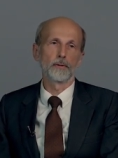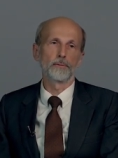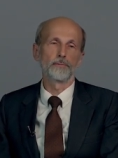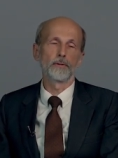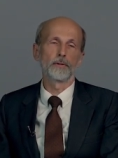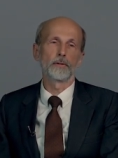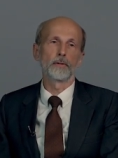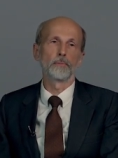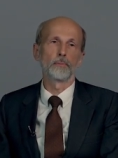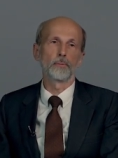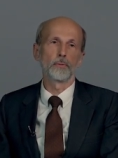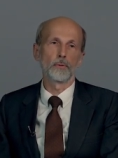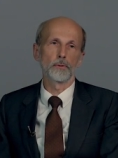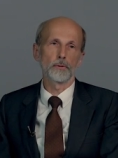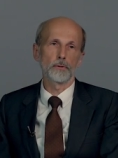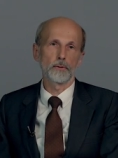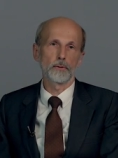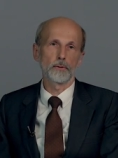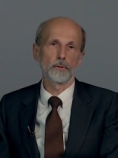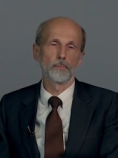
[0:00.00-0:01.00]
is a very
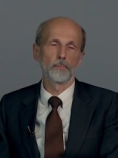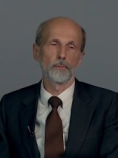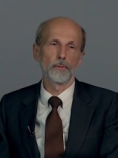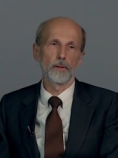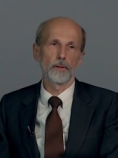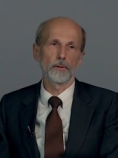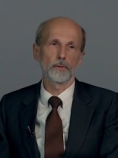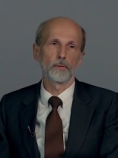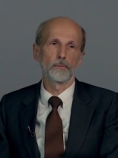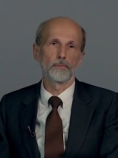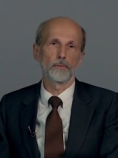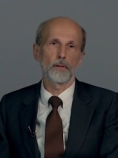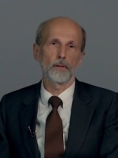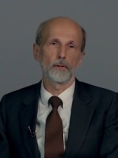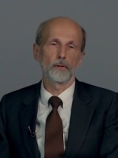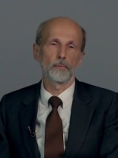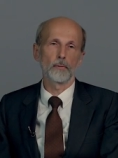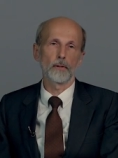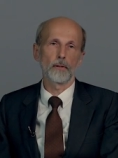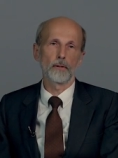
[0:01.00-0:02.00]
important part of
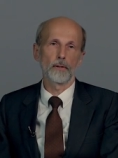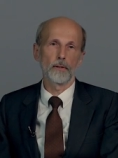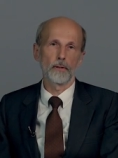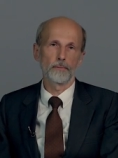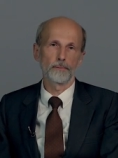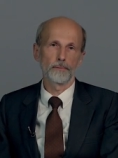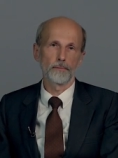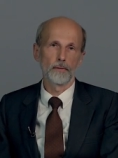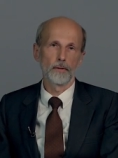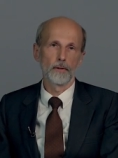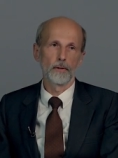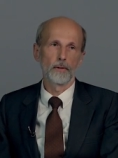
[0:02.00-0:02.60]
economic life